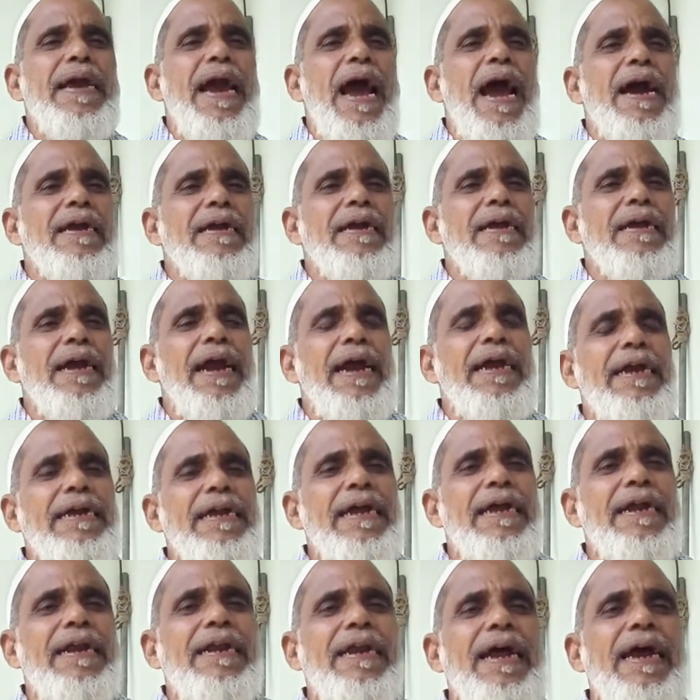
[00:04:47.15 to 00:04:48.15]
Act
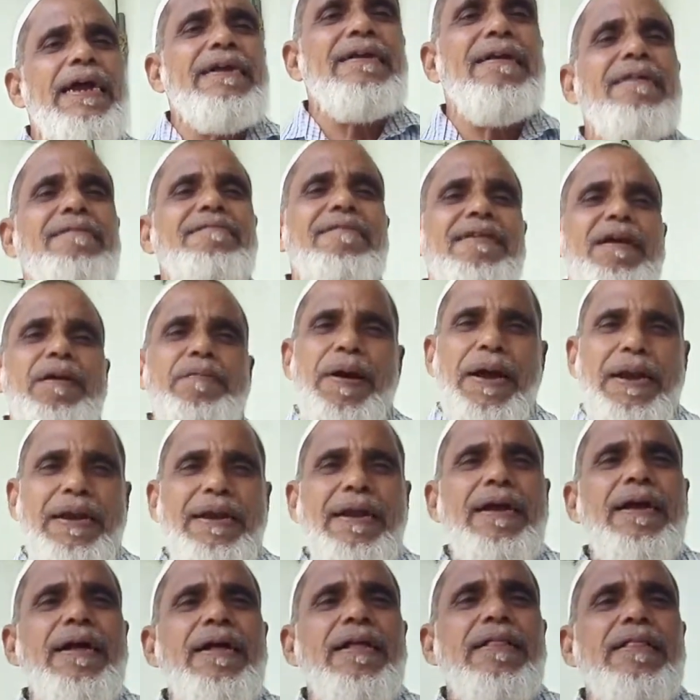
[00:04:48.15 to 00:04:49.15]
1897,